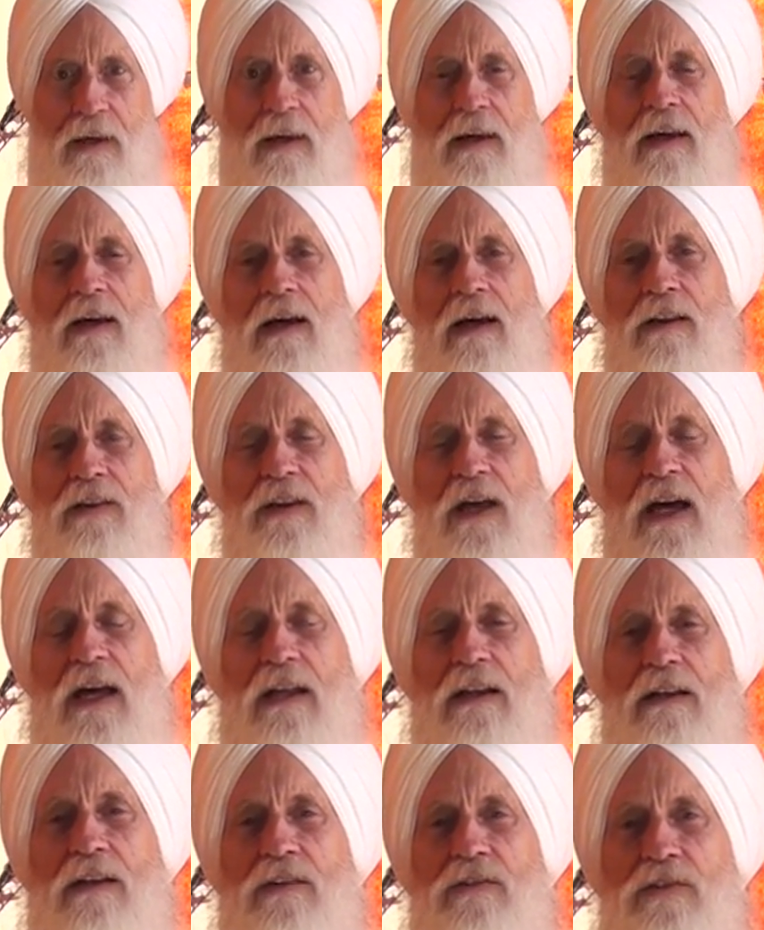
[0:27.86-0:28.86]
and
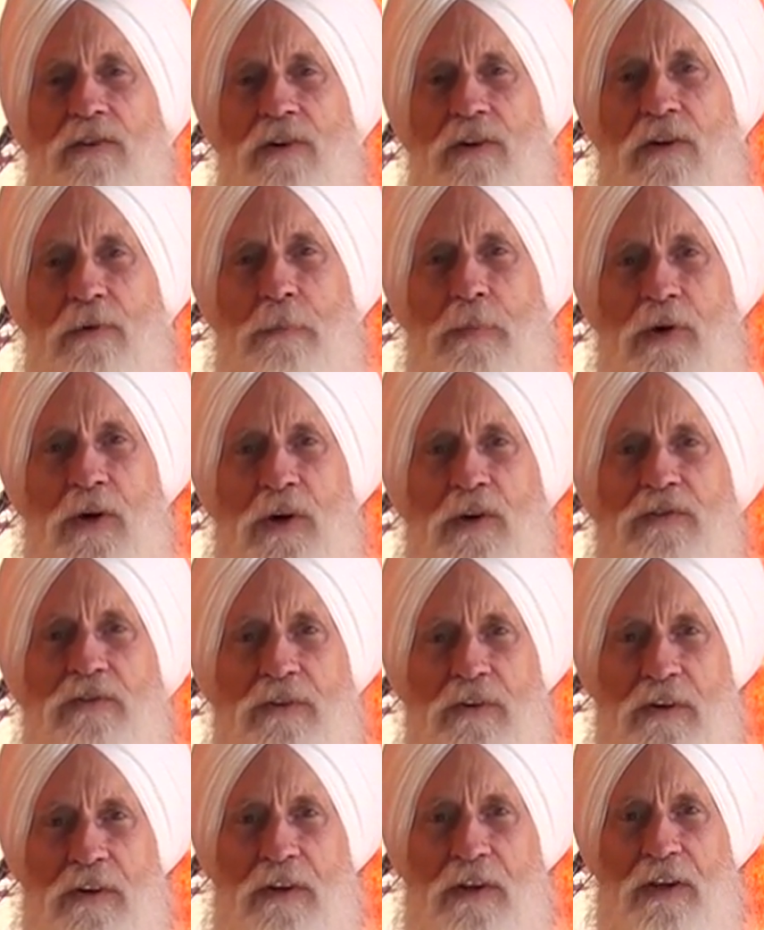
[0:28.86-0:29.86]
that is your
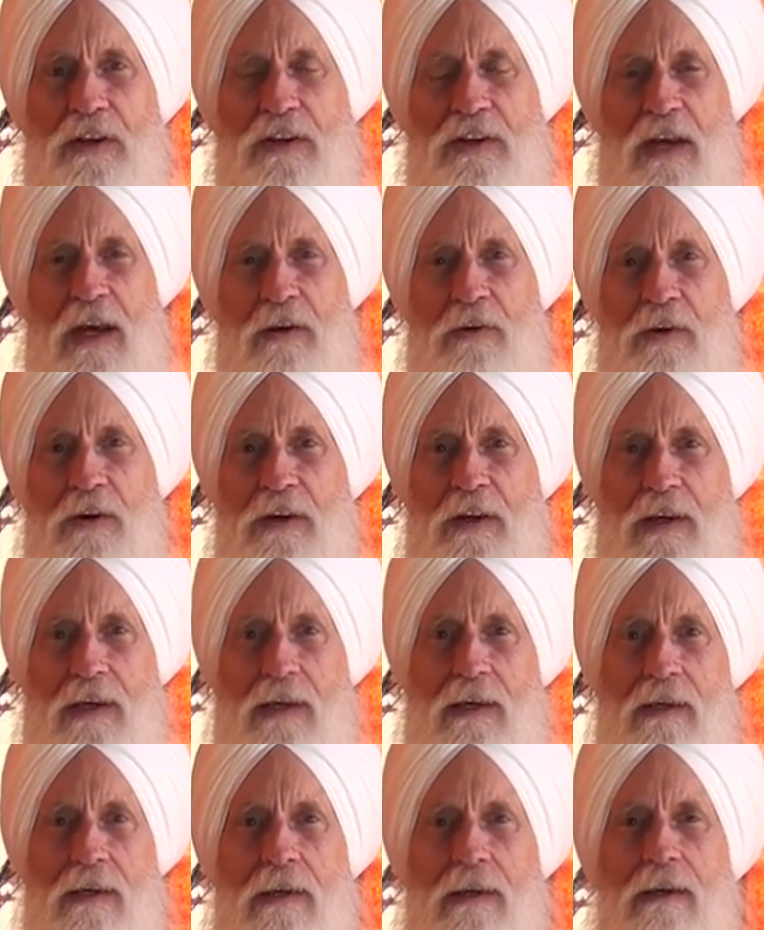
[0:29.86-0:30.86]
personal
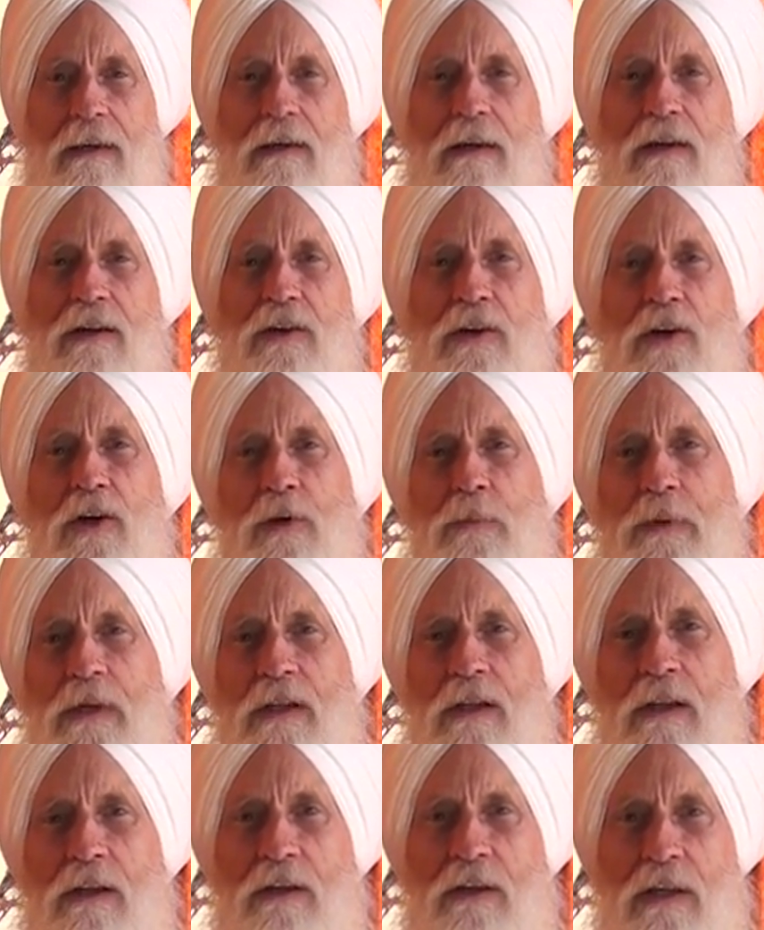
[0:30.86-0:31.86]
integrity, your
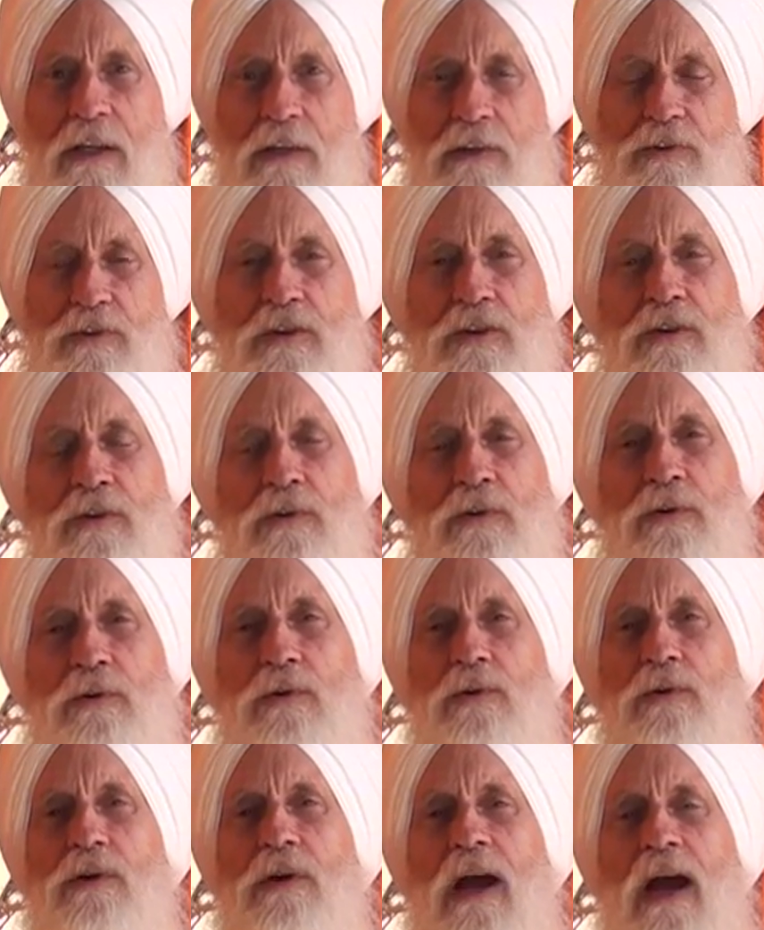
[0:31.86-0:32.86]
ability
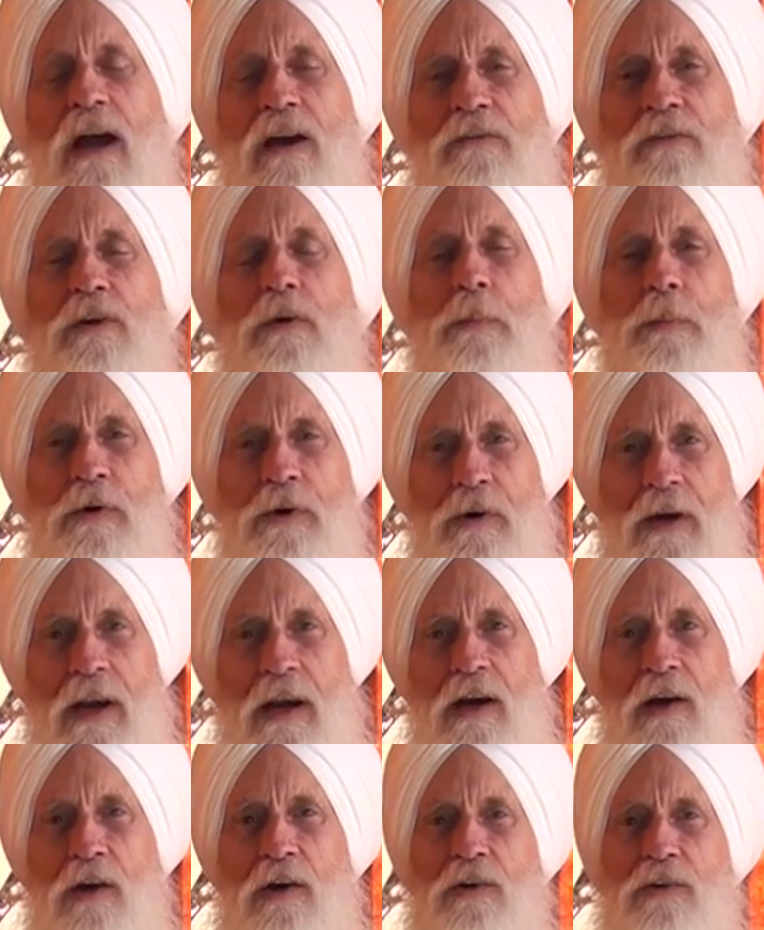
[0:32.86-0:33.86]
to have your
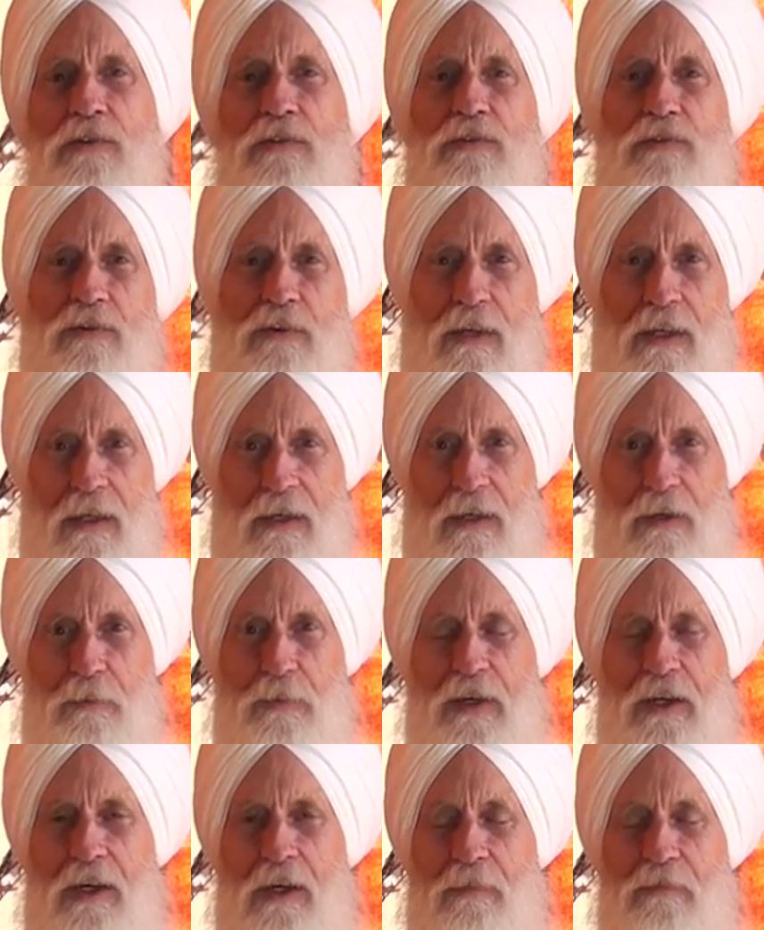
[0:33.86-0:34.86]
prayers
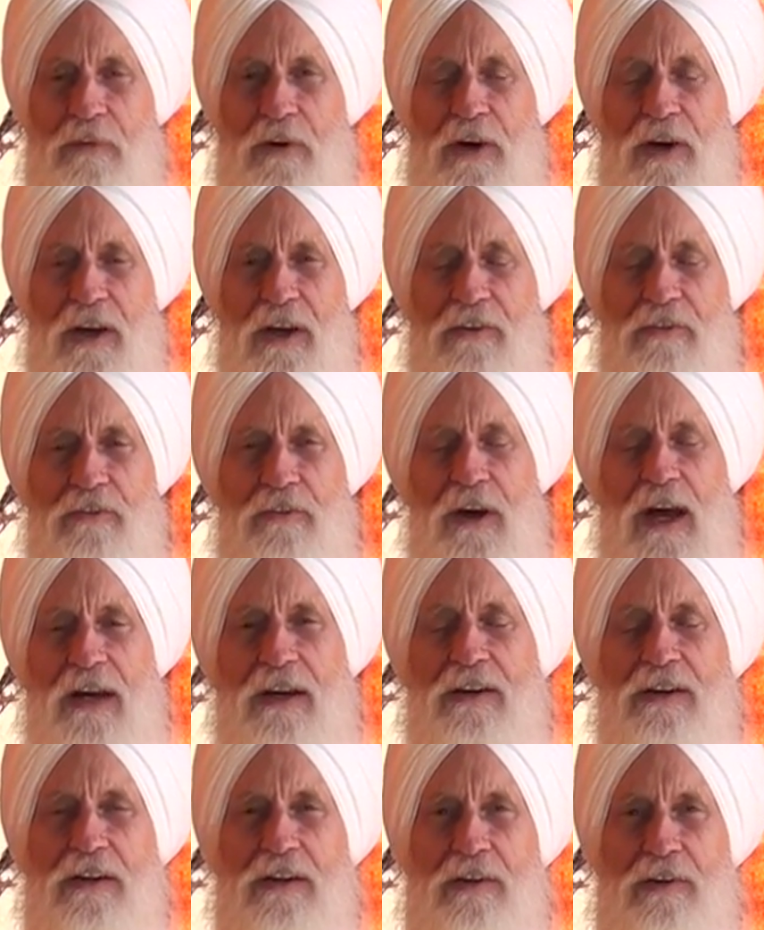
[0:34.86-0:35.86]
become very
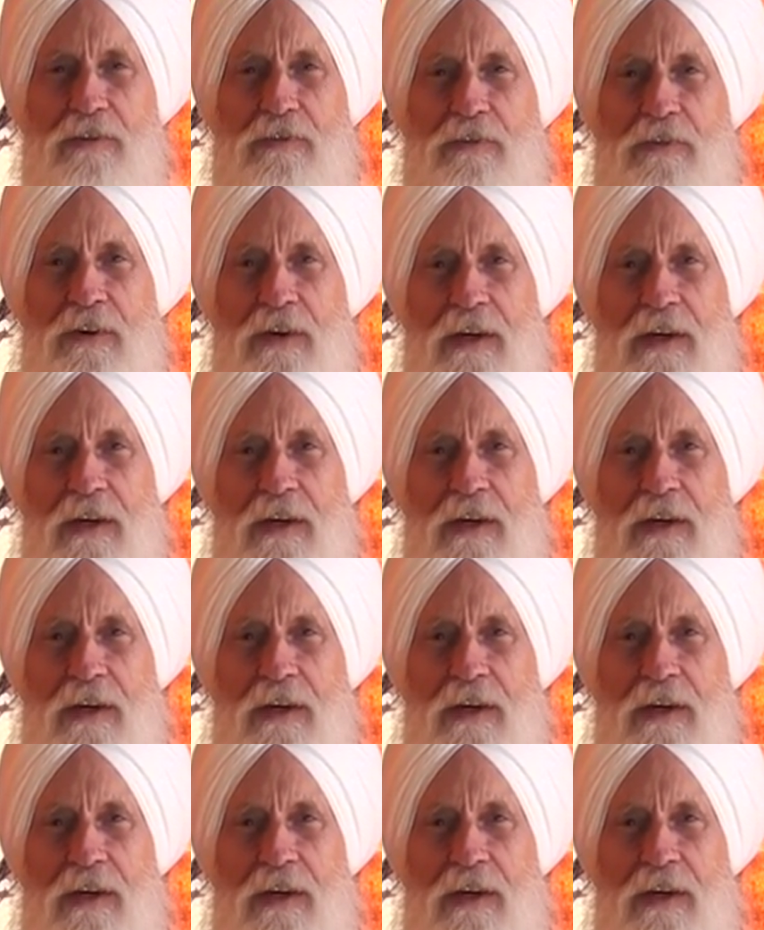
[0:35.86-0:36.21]
effective,